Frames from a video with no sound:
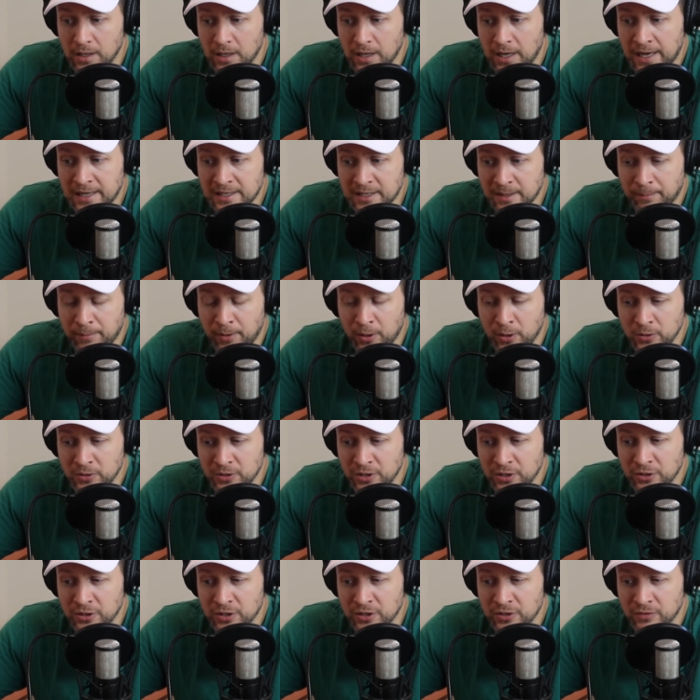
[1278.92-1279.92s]
as opposed
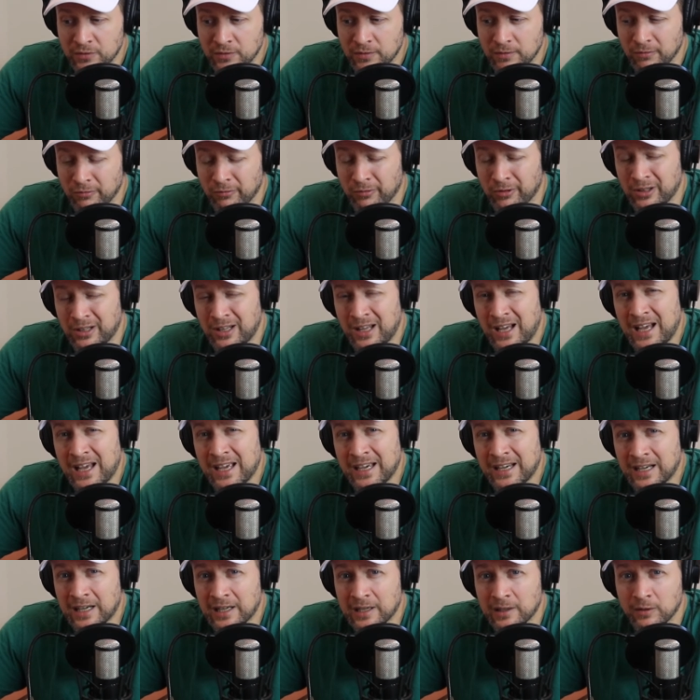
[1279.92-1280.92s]
to just
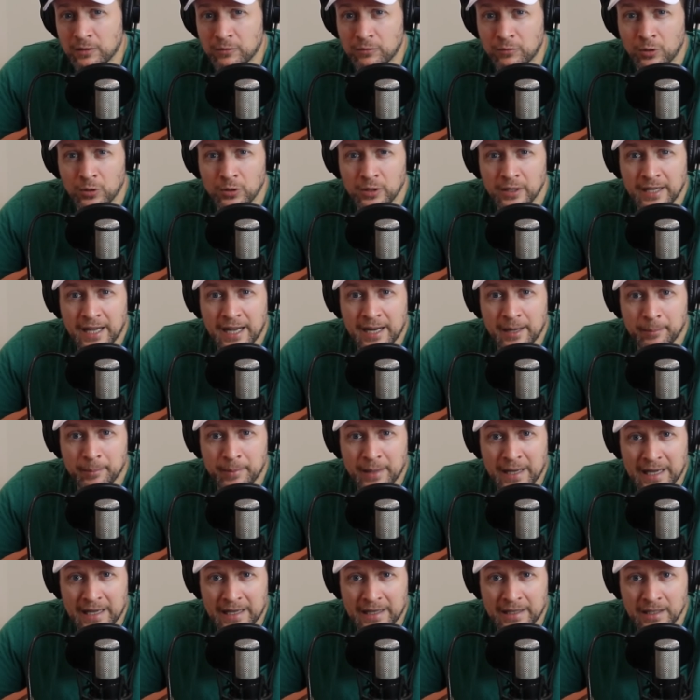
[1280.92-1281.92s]
relying on rolling out of
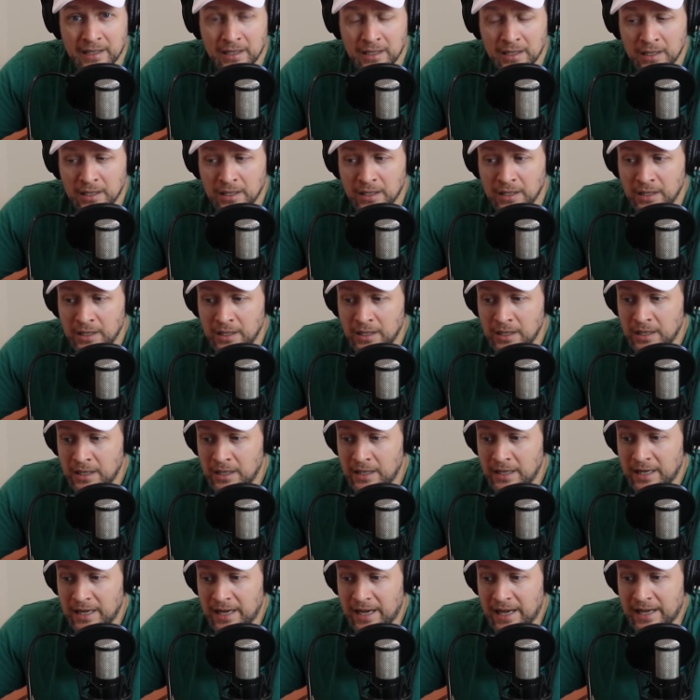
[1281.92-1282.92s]
bed
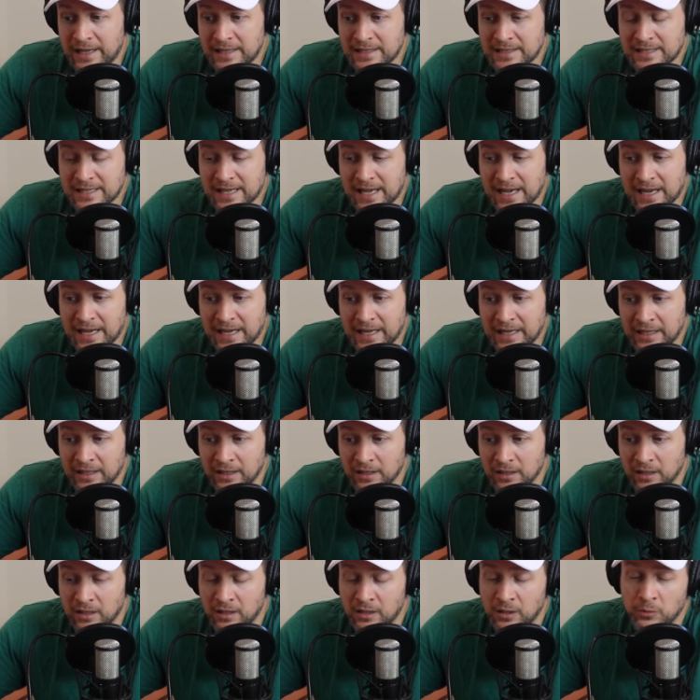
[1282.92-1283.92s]
and
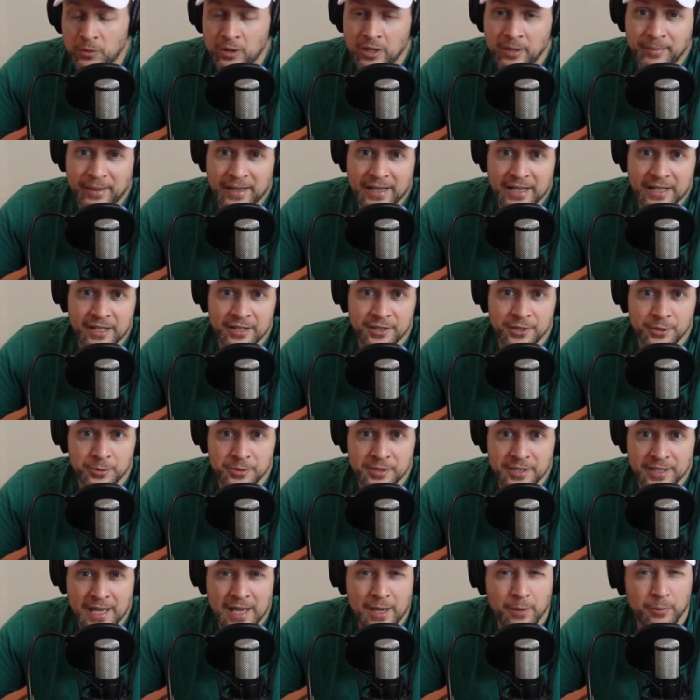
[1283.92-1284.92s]
saying, oh, what am I going to do
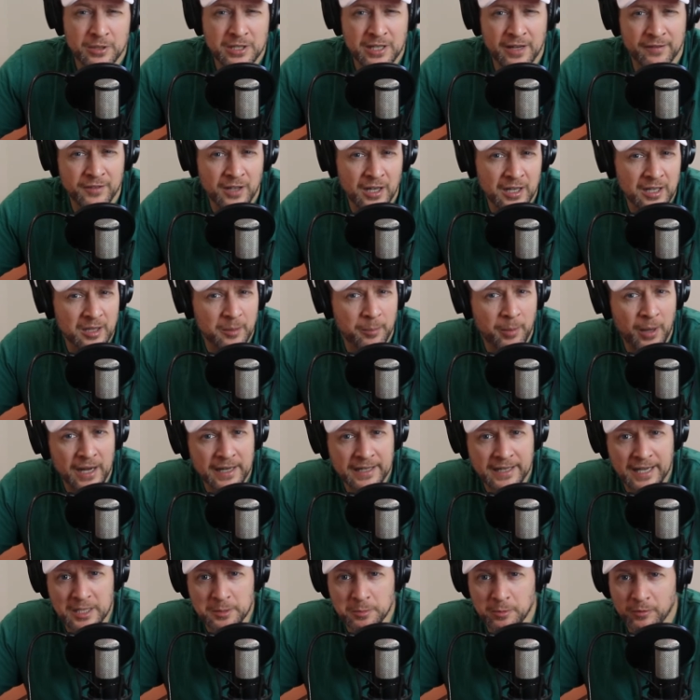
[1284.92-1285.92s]
today? Which I've done in the
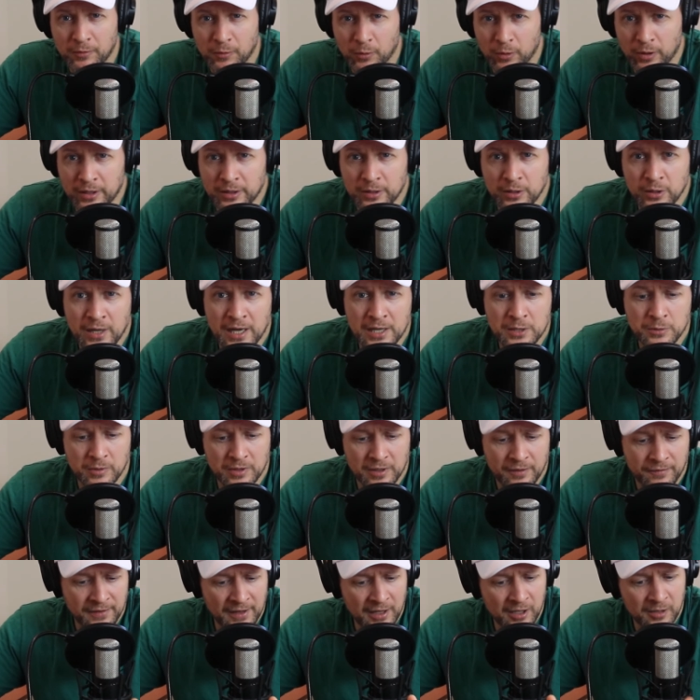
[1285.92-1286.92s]
podcast before. And you guys, when
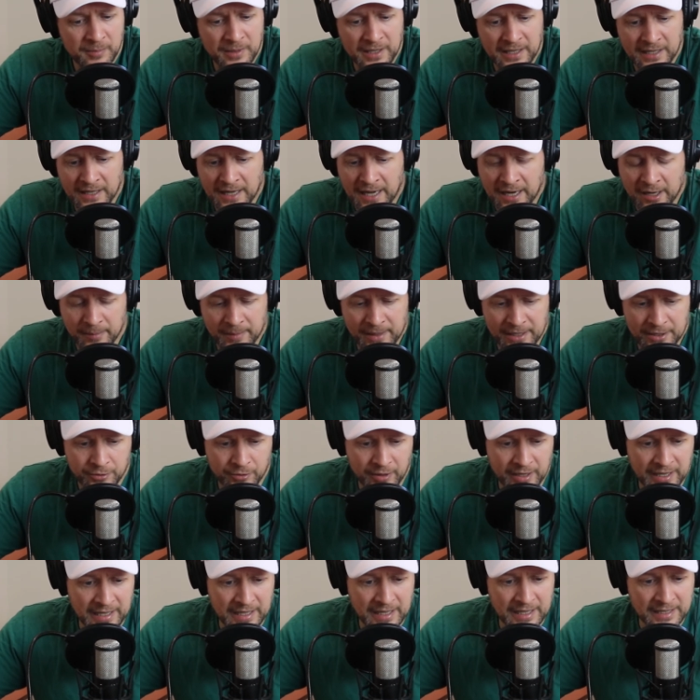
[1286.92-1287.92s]
you followed me in Ironman
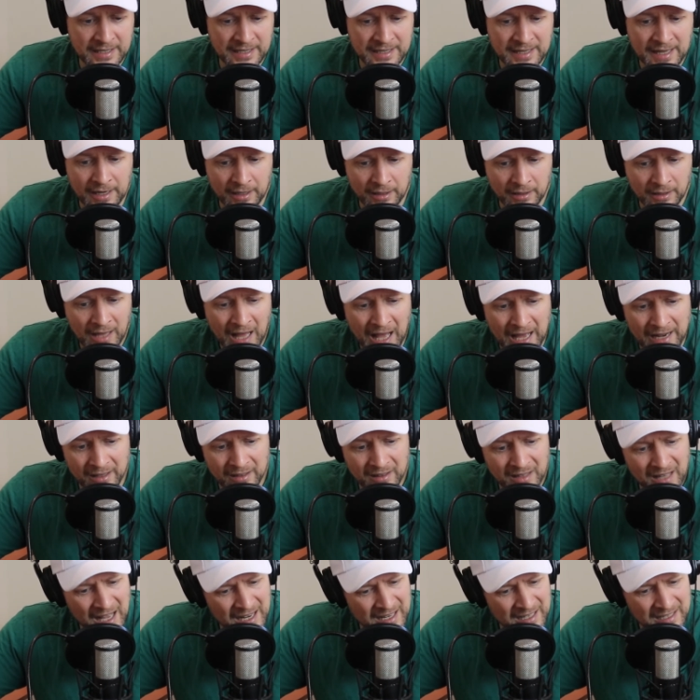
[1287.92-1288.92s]
training, I did that a lot. A
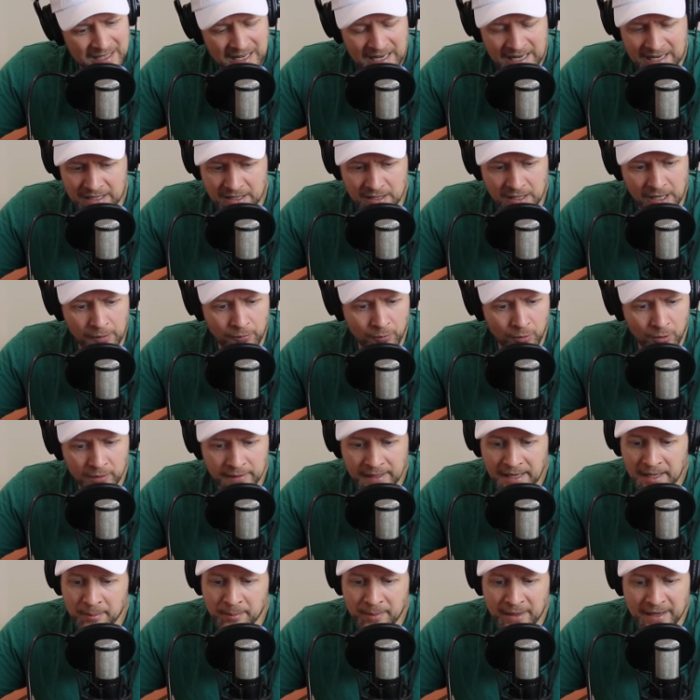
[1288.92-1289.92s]
lot of days I rolled
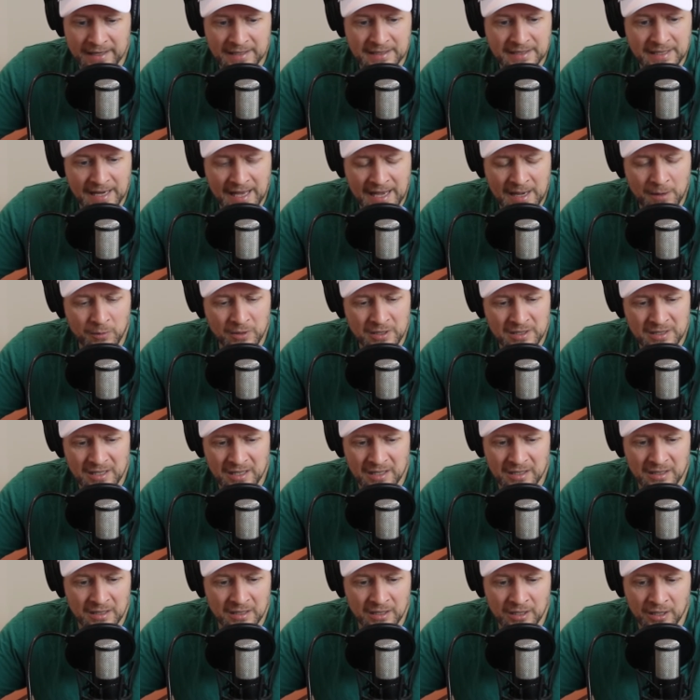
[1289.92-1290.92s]
out of bed and said, hey, what's
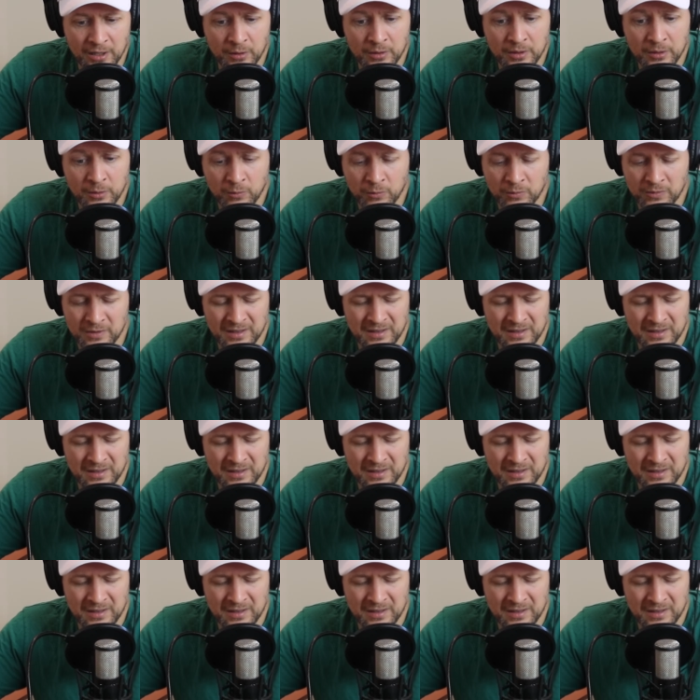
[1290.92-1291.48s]
on, you know,